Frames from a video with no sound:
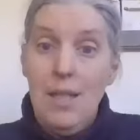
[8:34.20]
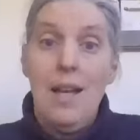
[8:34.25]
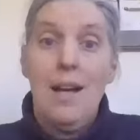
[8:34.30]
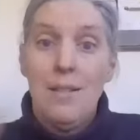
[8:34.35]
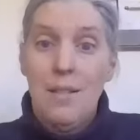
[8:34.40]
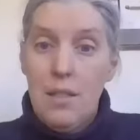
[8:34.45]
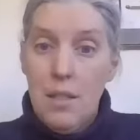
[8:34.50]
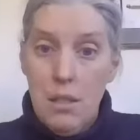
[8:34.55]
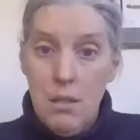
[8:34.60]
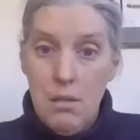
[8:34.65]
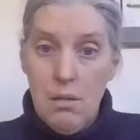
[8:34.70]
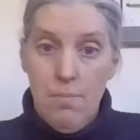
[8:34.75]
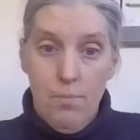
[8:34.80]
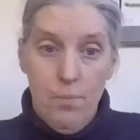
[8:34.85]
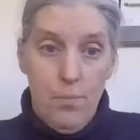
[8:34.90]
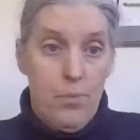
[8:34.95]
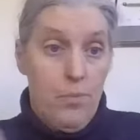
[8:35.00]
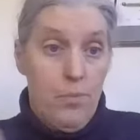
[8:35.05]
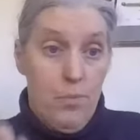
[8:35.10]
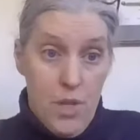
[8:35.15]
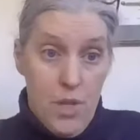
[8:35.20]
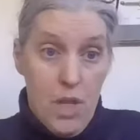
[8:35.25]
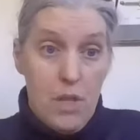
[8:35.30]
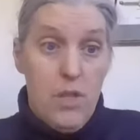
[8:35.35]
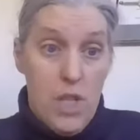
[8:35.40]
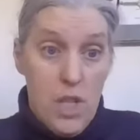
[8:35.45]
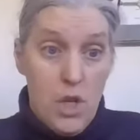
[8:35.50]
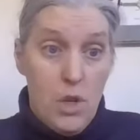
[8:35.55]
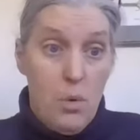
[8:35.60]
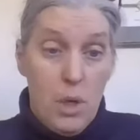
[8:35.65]
and to
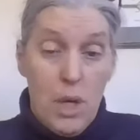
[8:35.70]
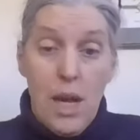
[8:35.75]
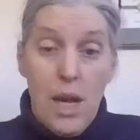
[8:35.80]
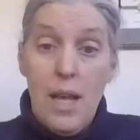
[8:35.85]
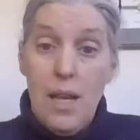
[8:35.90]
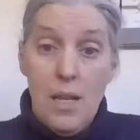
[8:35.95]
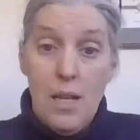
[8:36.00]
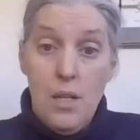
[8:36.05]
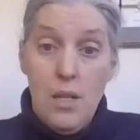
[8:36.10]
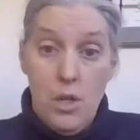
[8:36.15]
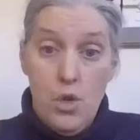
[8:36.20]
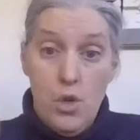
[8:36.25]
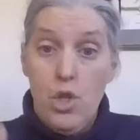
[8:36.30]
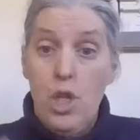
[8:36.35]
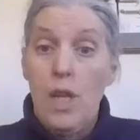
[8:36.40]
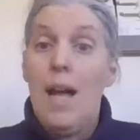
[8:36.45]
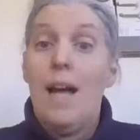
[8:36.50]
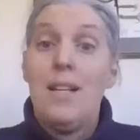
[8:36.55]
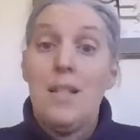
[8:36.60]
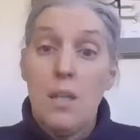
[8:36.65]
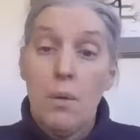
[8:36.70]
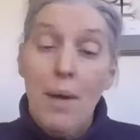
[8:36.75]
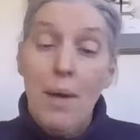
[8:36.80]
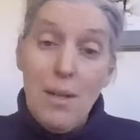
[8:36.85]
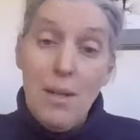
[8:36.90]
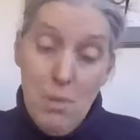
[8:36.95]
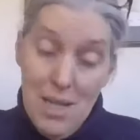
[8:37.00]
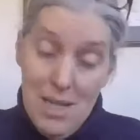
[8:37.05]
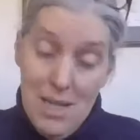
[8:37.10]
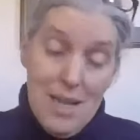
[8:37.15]
the UK industry and to
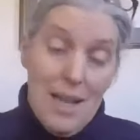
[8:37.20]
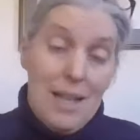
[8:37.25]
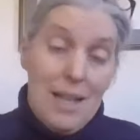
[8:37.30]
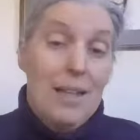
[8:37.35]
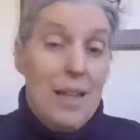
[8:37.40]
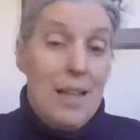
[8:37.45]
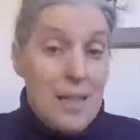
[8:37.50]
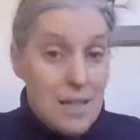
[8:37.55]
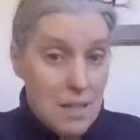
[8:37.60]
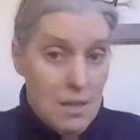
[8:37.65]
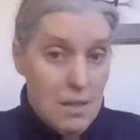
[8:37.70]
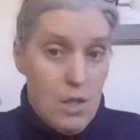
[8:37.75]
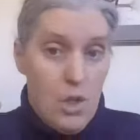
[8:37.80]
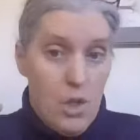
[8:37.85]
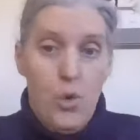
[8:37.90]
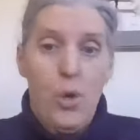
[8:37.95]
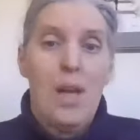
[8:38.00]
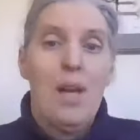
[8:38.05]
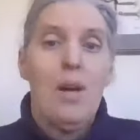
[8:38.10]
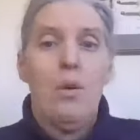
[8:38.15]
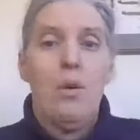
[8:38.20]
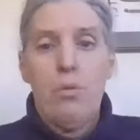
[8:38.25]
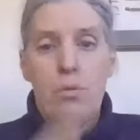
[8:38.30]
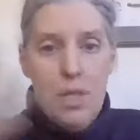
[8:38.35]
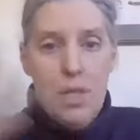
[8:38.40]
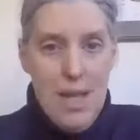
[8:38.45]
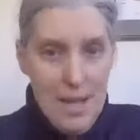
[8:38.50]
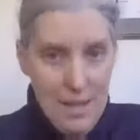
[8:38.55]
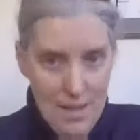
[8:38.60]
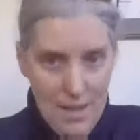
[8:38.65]
anybody selling into the UK, although
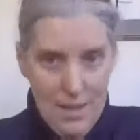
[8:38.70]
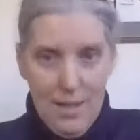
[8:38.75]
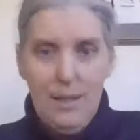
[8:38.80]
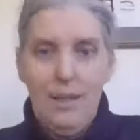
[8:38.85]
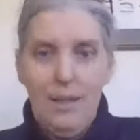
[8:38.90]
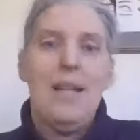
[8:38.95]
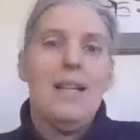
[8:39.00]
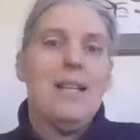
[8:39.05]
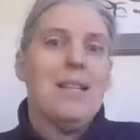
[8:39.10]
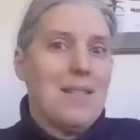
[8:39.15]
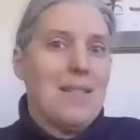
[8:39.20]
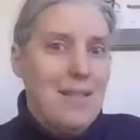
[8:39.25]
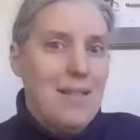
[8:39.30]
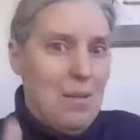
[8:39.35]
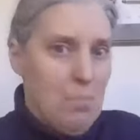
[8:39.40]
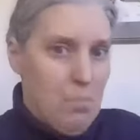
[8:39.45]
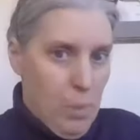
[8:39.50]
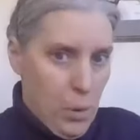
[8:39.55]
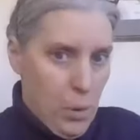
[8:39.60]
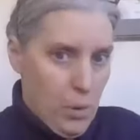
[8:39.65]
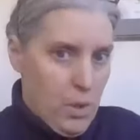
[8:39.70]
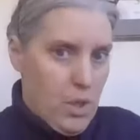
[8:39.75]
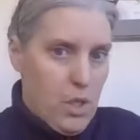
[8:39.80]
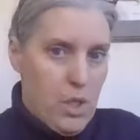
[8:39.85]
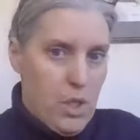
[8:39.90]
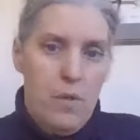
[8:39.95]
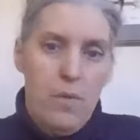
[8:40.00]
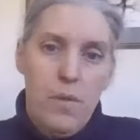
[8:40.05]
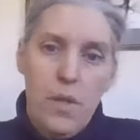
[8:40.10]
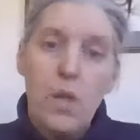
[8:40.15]
technically it's the
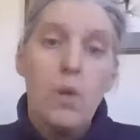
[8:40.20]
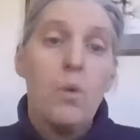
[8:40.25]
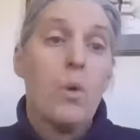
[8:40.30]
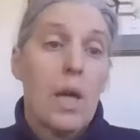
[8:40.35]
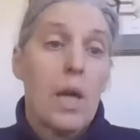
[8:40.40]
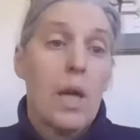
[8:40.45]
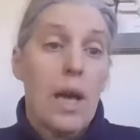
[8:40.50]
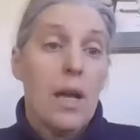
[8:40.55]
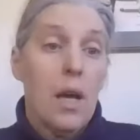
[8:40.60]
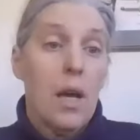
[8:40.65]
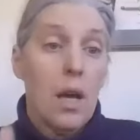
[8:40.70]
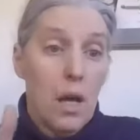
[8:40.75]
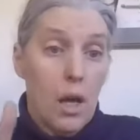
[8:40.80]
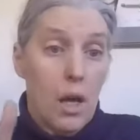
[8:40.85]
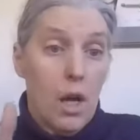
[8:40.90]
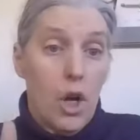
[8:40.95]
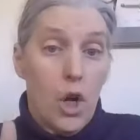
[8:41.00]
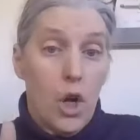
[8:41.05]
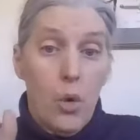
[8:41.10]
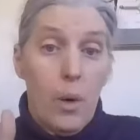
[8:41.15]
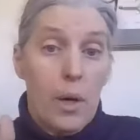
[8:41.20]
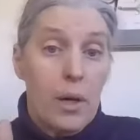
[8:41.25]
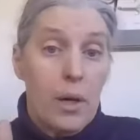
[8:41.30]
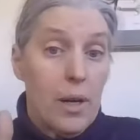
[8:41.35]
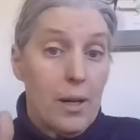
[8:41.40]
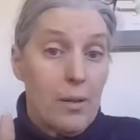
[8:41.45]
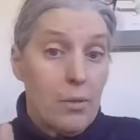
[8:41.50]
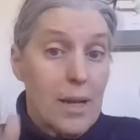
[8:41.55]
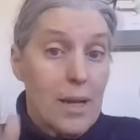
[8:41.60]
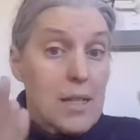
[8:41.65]
importers in the UK who are
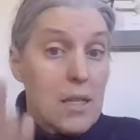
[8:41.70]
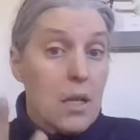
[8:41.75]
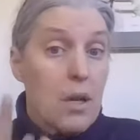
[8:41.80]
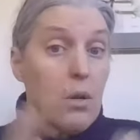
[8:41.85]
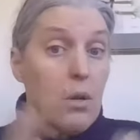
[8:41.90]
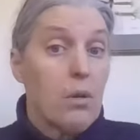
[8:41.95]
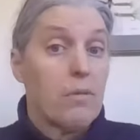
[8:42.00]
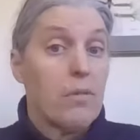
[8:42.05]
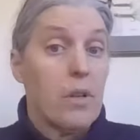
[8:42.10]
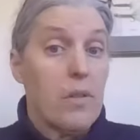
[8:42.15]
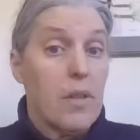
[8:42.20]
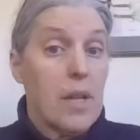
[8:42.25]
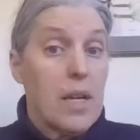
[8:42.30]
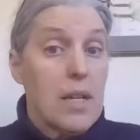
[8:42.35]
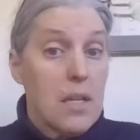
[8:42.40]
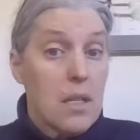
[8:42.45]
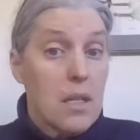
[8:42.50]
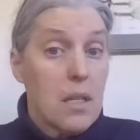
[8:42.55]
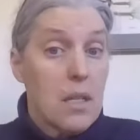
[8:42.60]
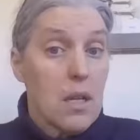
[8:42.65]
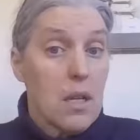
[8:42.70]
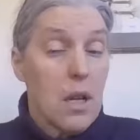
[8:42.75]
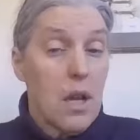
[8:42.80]
at risk over this,